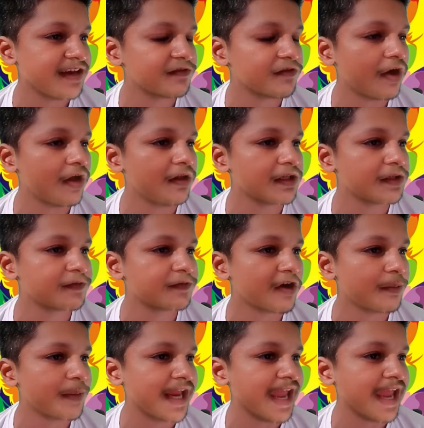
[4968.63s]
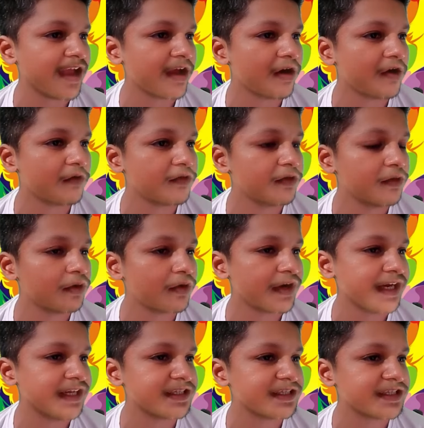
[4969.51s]
evolved from a gang of
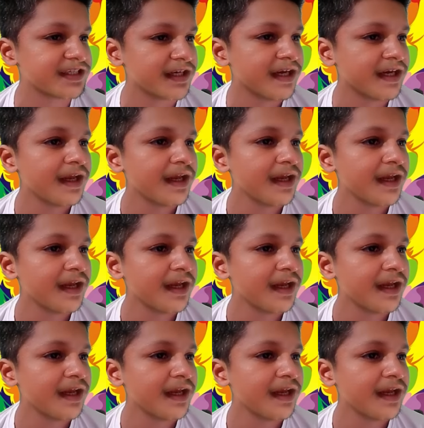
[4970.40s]
low-rent